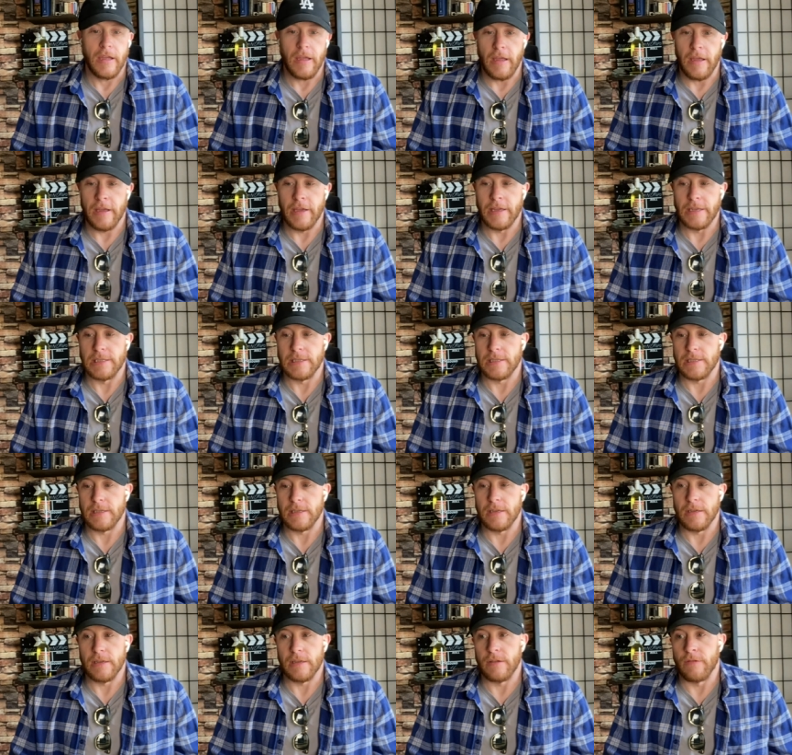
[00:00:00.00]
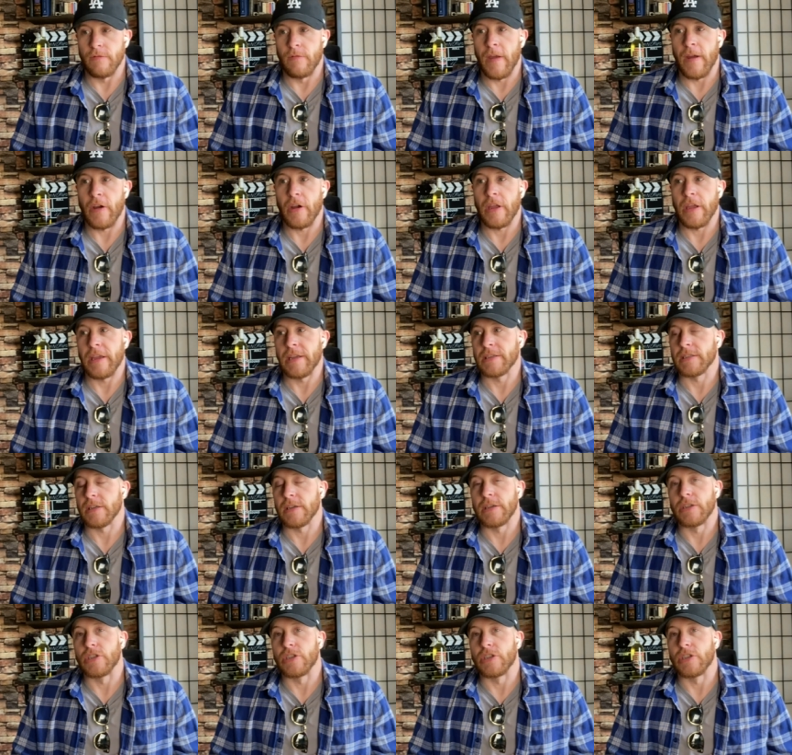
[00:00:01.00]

It's very easily.